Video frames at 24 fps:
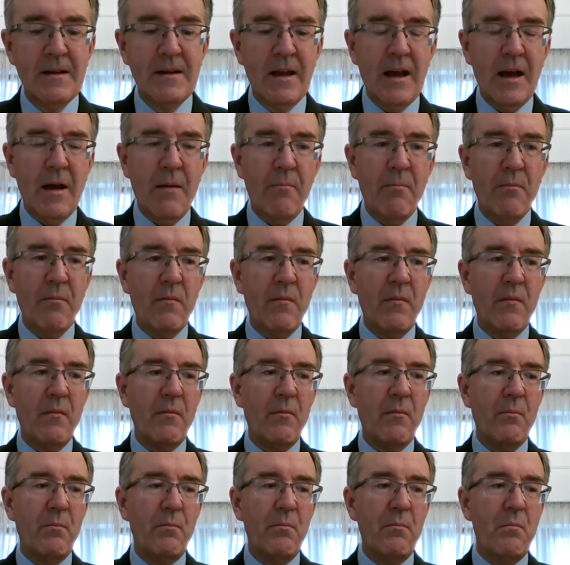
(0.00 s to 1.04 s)

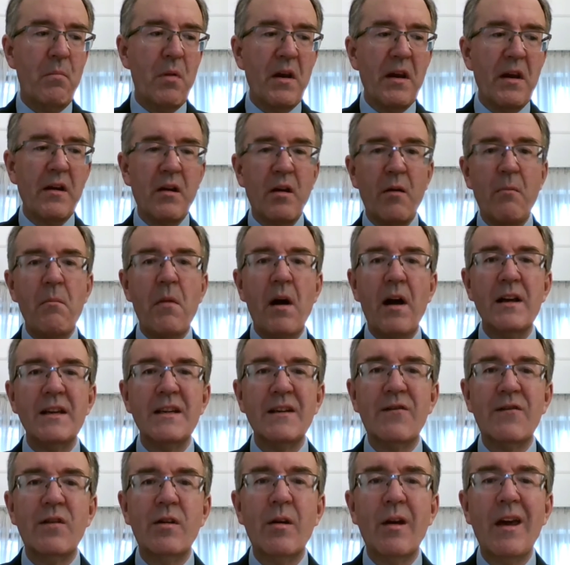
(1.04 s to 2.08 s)
but I don't mind
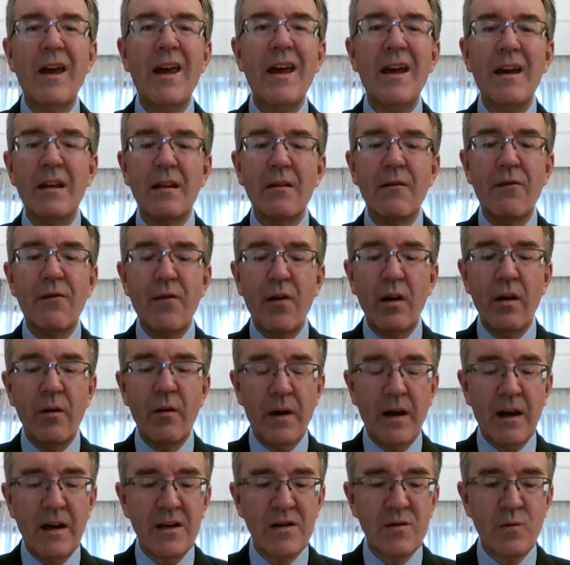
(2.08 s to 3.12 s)
if you hear the
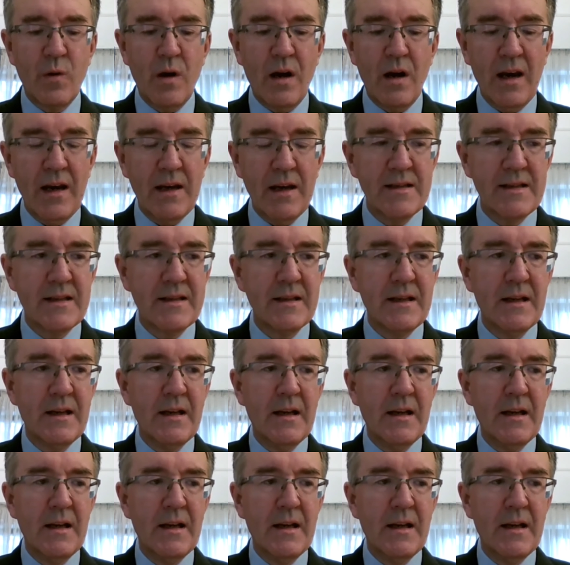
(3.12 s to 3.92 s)
following twice.